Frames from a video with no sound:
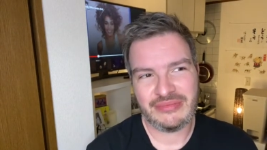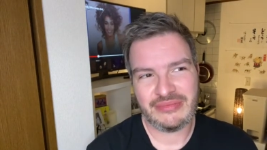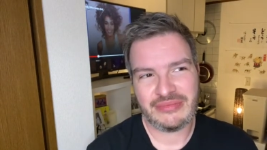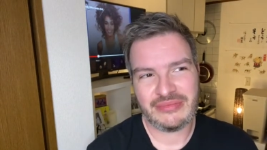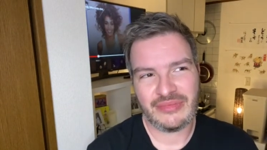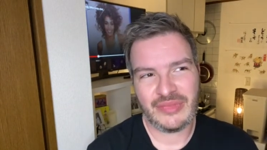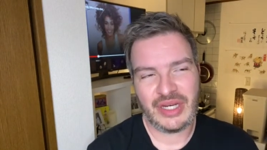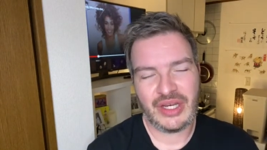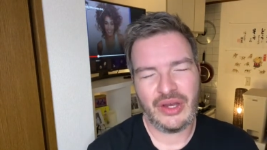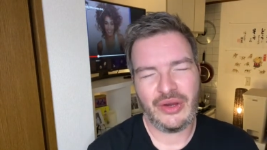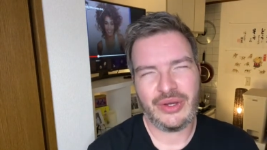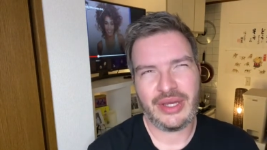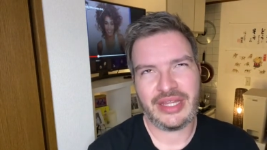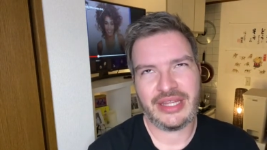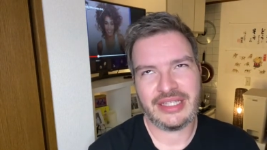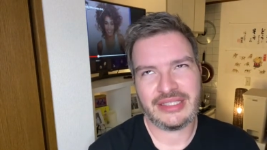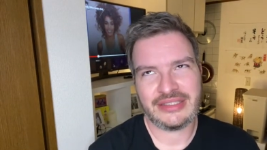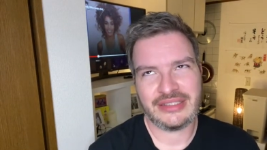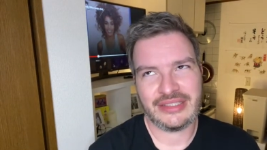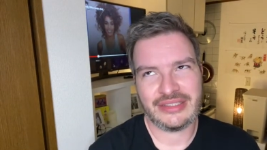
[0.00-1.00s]
Well, okay,
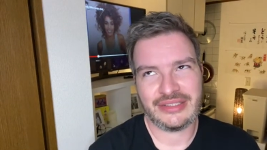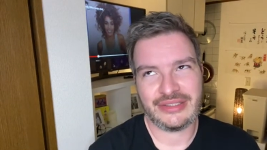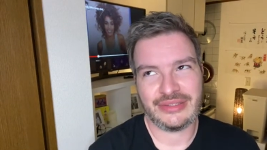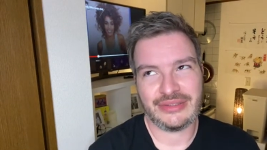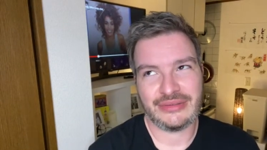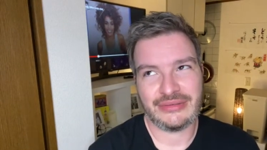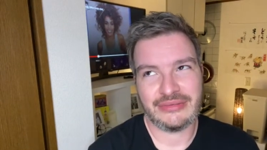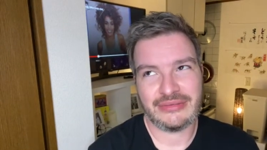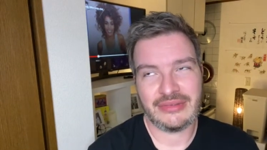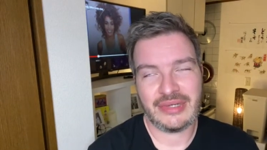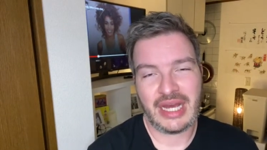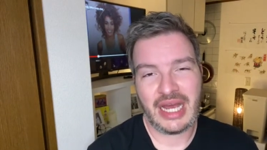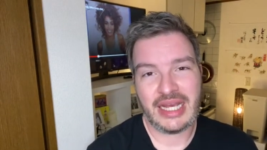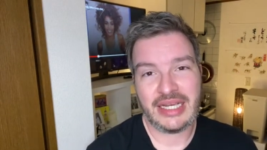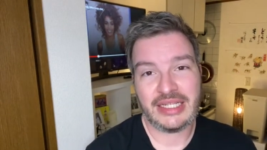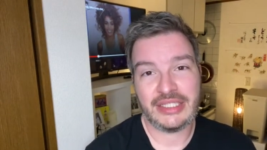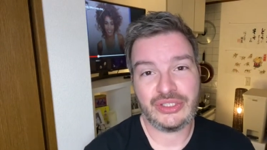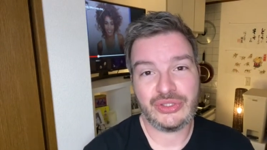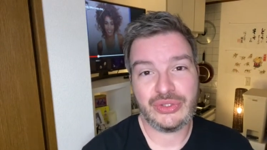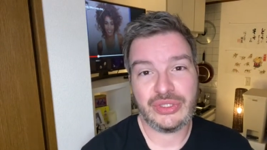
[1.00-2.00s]
that's not true. I
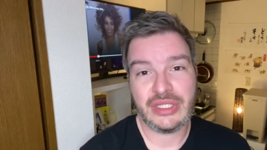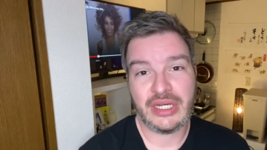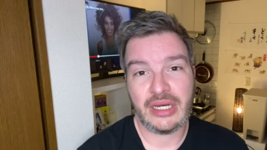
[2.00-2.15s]
can drink